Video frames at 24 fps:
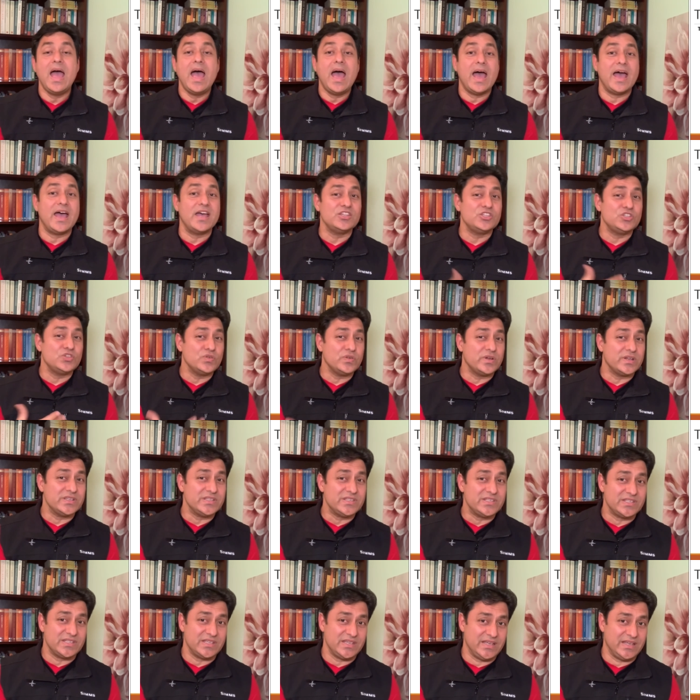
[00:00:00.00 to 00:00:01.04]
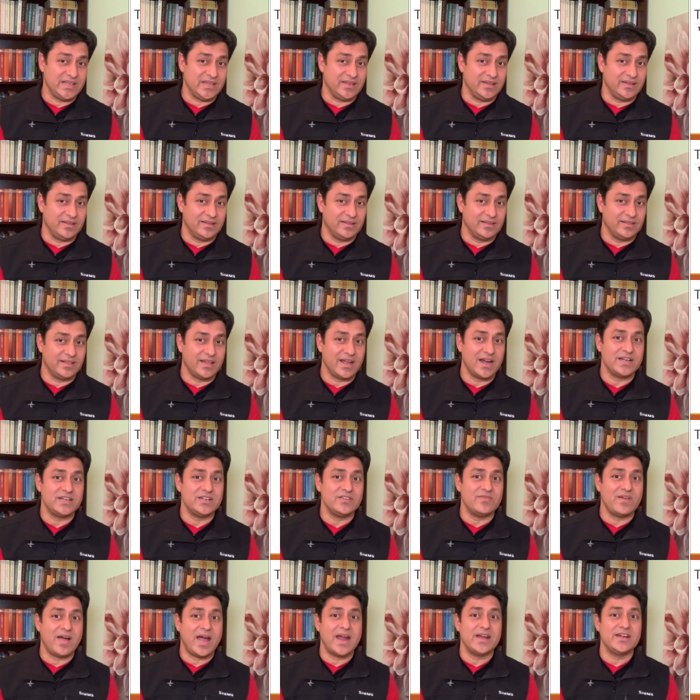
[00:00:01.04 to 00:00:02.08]
As you can see, they are
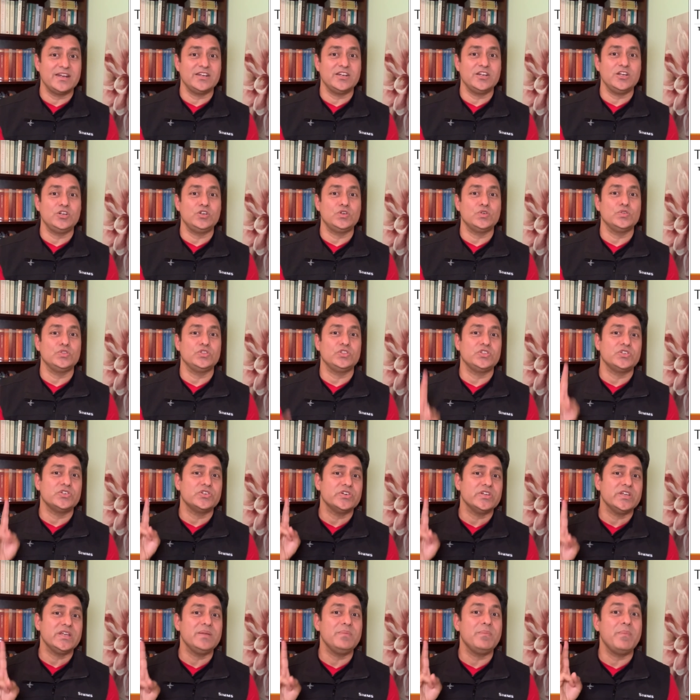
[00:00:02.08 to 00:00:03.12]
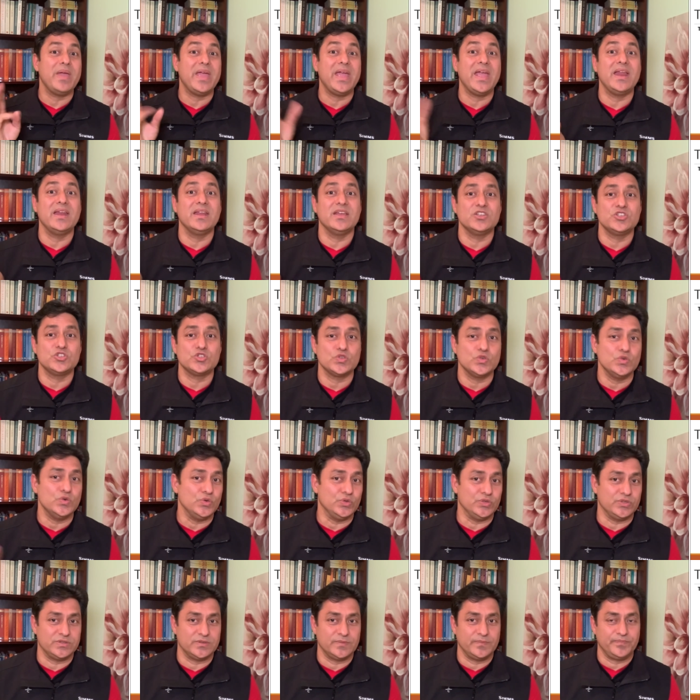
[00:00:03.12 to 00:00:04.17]
divided into 3 main
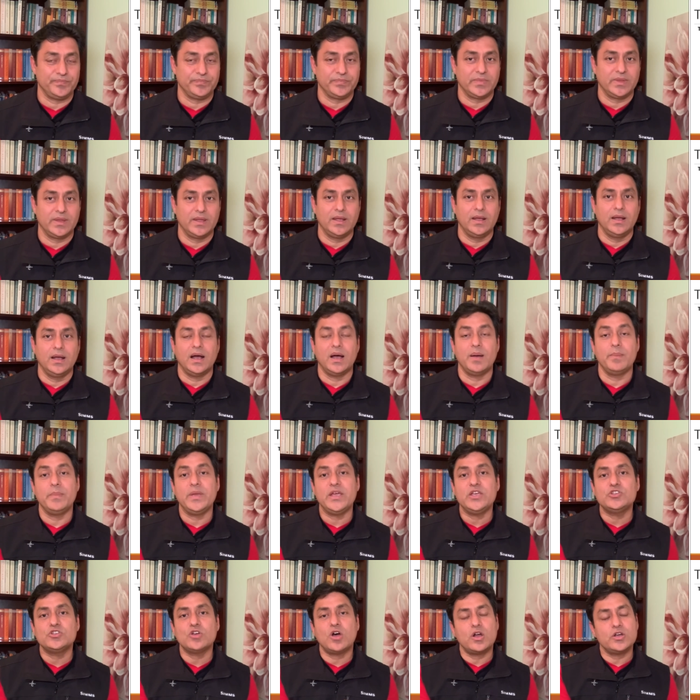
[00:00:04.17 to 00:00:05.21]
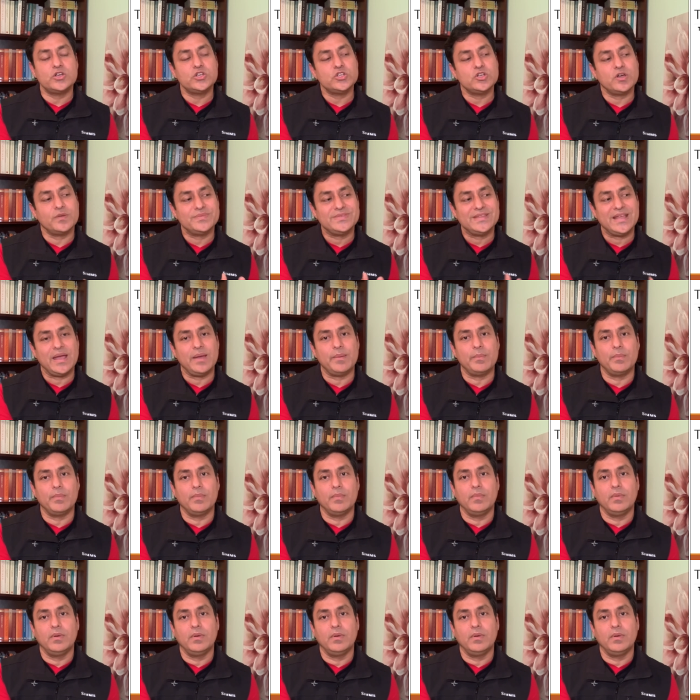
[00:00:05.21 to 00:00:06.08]
schools. A majority of them,